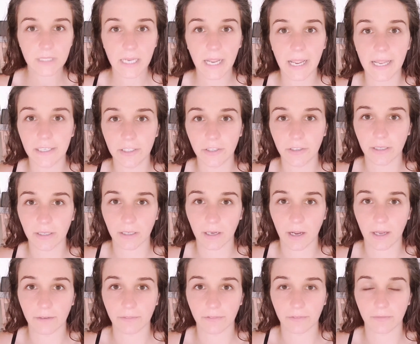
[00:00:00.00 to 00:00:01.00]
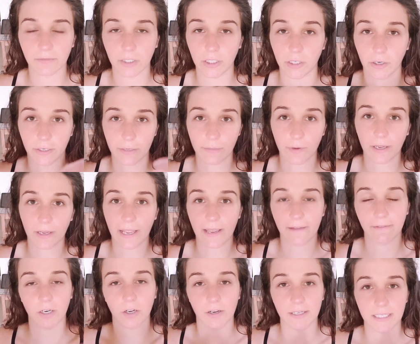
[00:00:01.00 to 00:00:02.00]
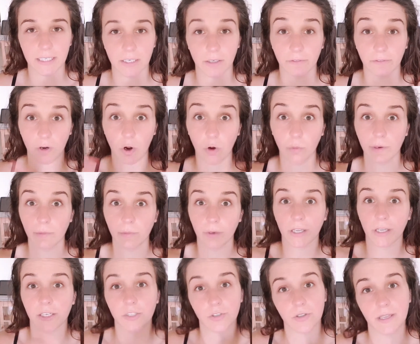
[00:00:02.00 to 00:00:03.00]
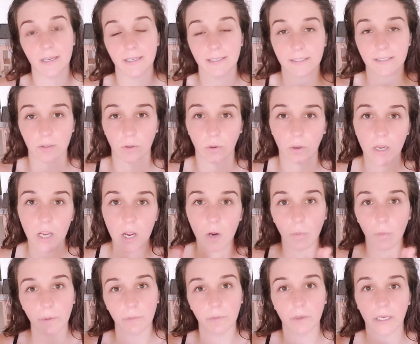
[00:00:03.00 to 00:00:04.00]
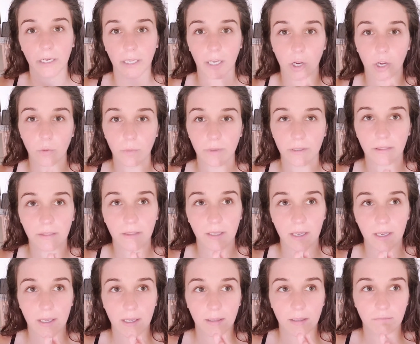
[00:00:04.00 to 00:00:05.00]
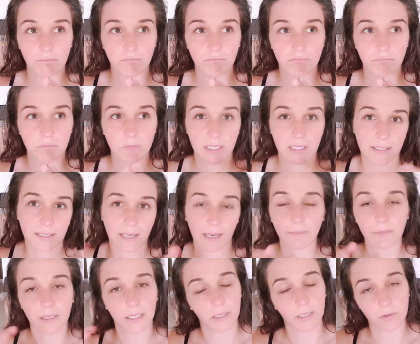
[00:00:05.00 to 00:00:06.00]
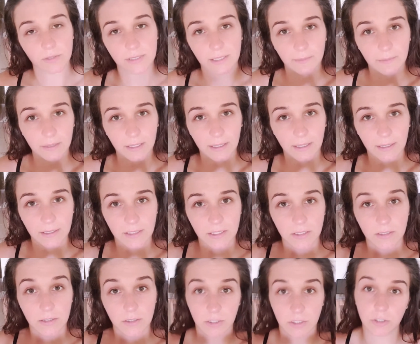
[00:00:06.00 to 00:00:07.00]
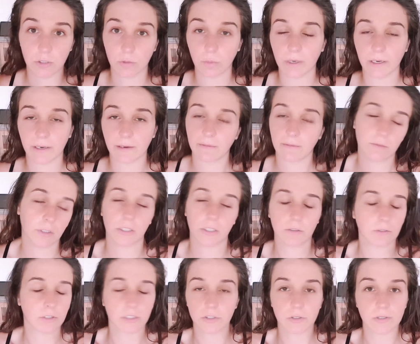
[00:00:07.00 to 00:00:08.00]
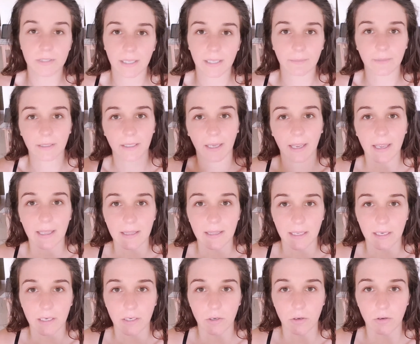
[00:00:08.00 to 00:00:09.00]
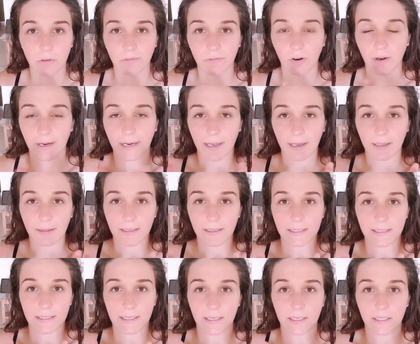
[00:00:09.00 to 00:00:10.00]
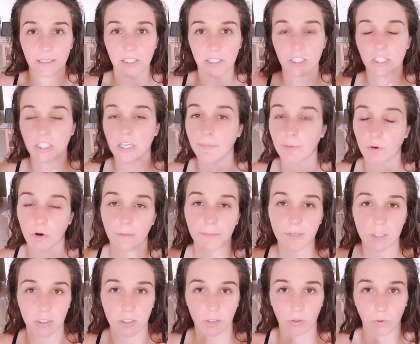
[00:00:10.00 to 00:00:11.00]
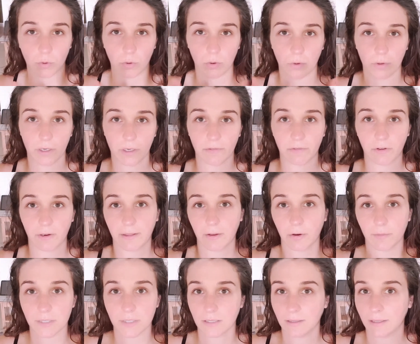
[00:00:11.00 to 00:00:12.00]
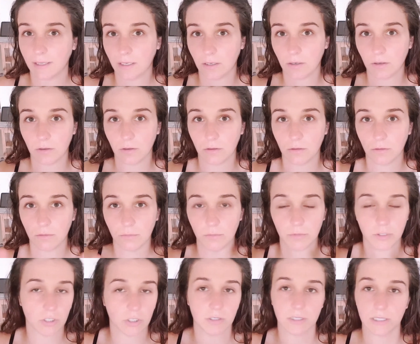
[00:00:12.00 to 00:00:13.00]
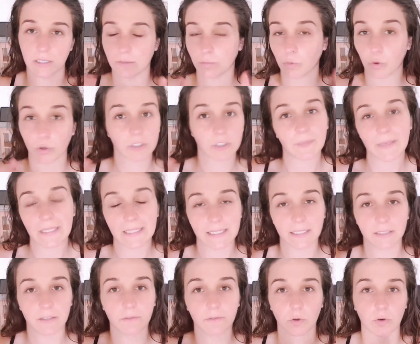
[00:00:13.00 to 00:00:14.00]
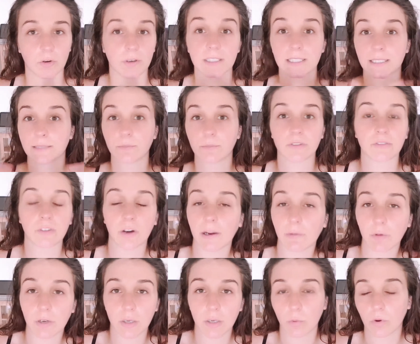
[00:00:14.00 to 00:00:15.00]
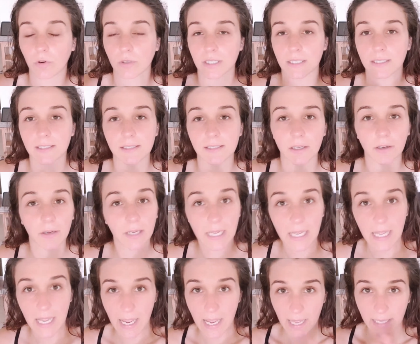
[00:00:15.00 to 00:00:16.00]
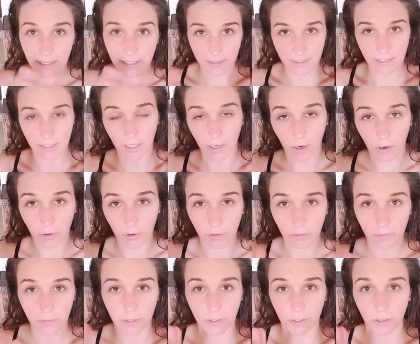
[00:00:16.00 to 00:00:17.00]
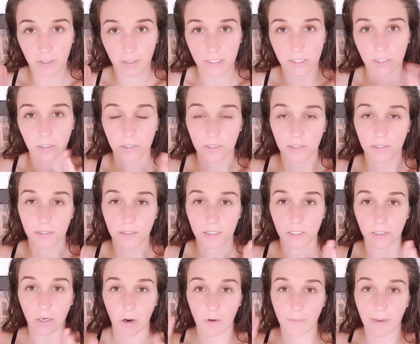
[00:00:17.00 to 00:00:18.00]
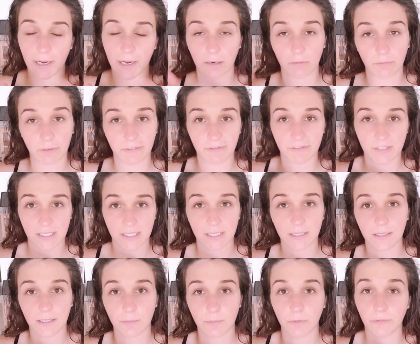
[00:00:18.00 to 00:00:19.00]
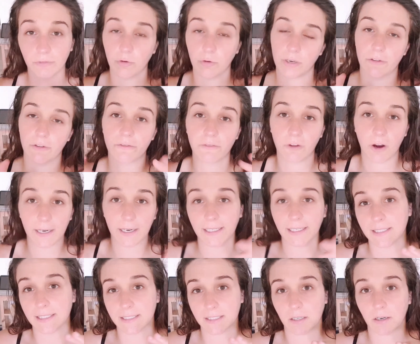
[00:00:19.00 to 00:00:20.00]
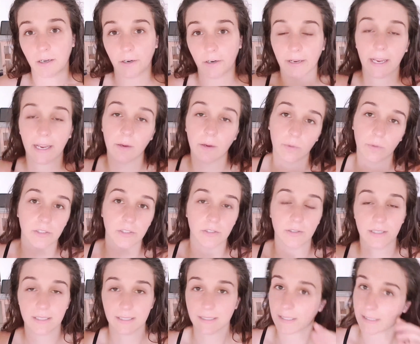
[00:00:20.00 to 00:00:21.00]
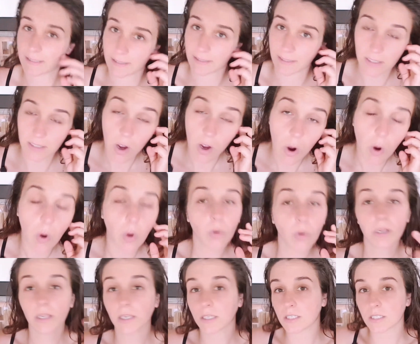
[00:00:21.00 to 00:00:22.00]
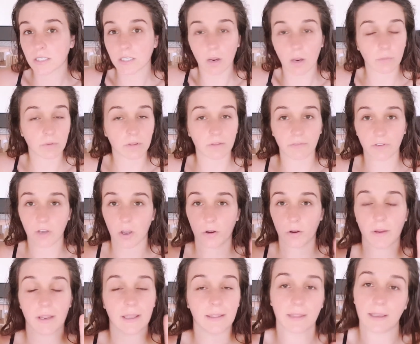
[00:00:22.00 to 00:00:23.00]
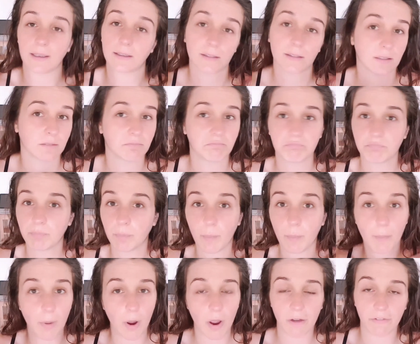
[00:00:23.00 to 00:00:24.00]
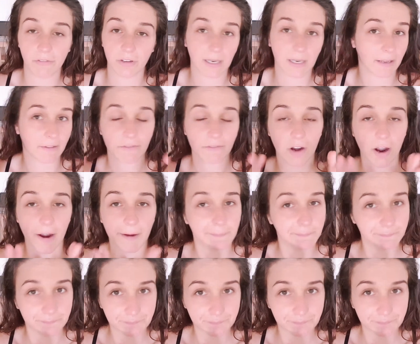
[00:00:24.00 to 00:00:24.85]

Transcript: And you can kind of, you know, you might have an idea of, oh, we were going to do this, or we were going to go with this company or something to, to do whatever you know to do something and then you find out there's a there's a cheaper option or you find the option that you were choosing is more expensive or it didn't provide what you wanted so it is to go you know it's good to go back and revisit before you finally decide okay I want to do this this and this or you can just go with the flow and that's perfectly fine